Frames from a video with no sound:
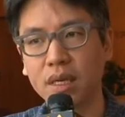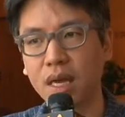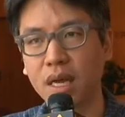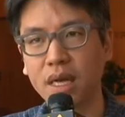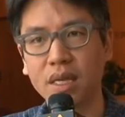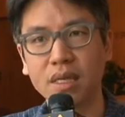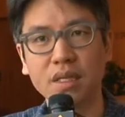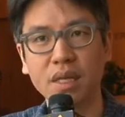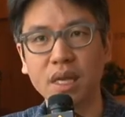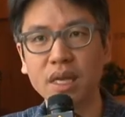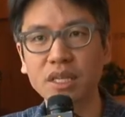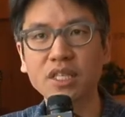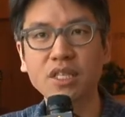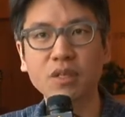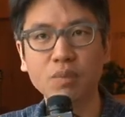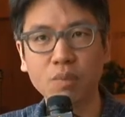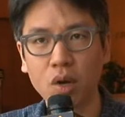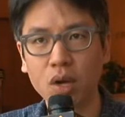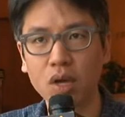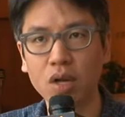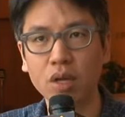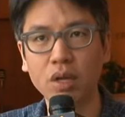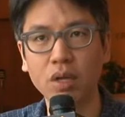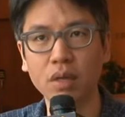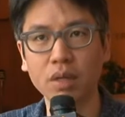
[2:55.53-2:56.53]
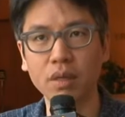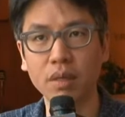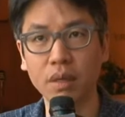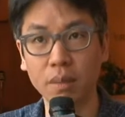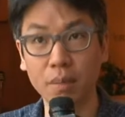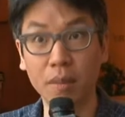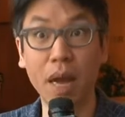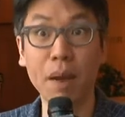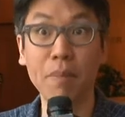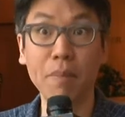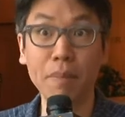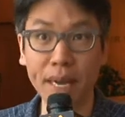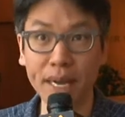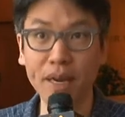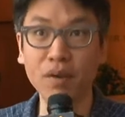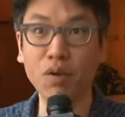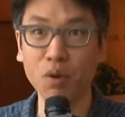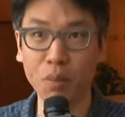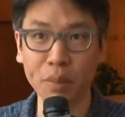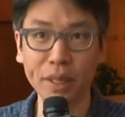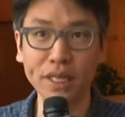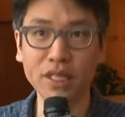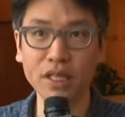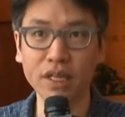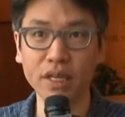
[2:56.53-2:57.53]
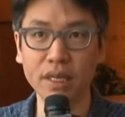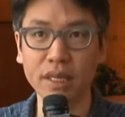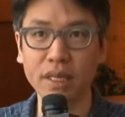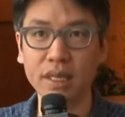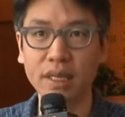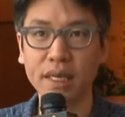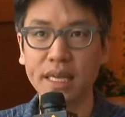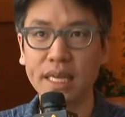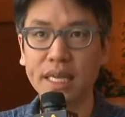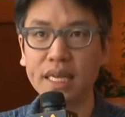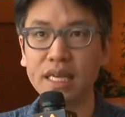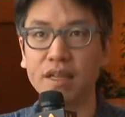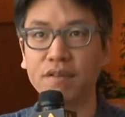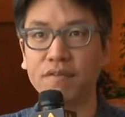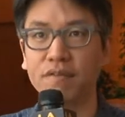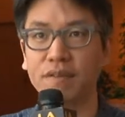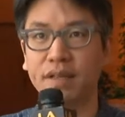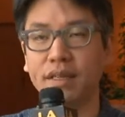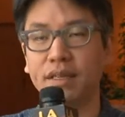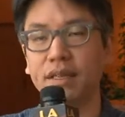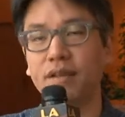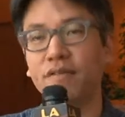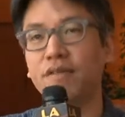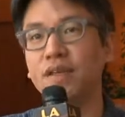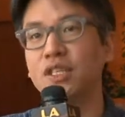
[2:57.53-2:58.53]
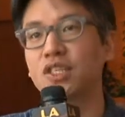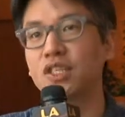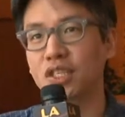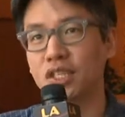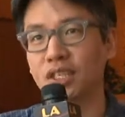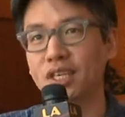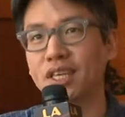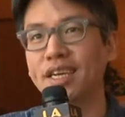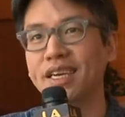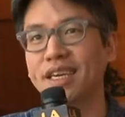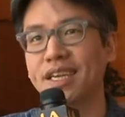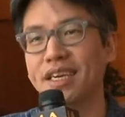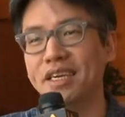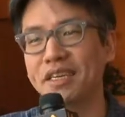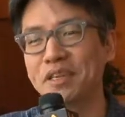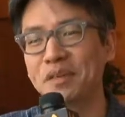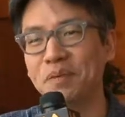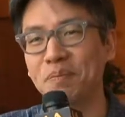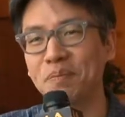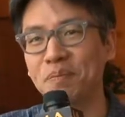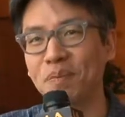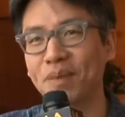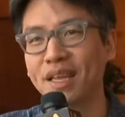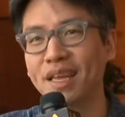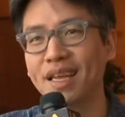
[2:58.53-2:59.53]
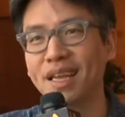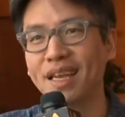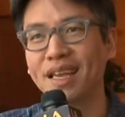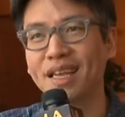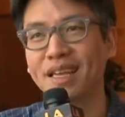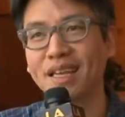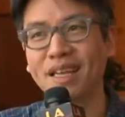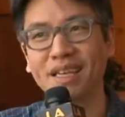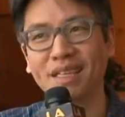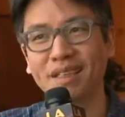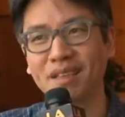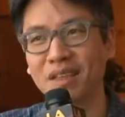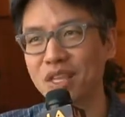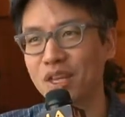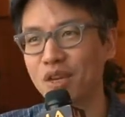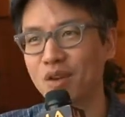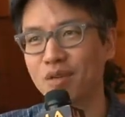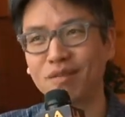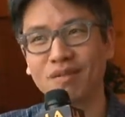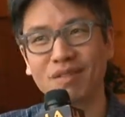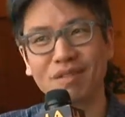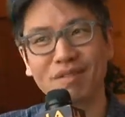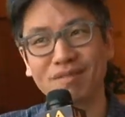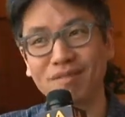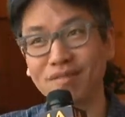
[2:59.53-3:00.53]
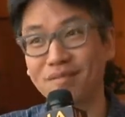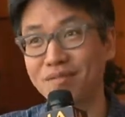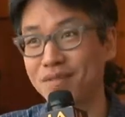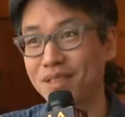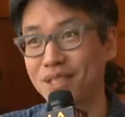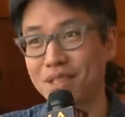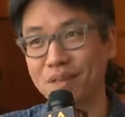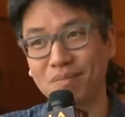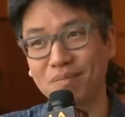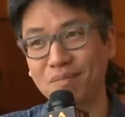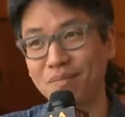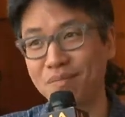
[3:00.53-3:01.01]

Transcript: a, a small, a, a micro-budget indie feature, um, you know, just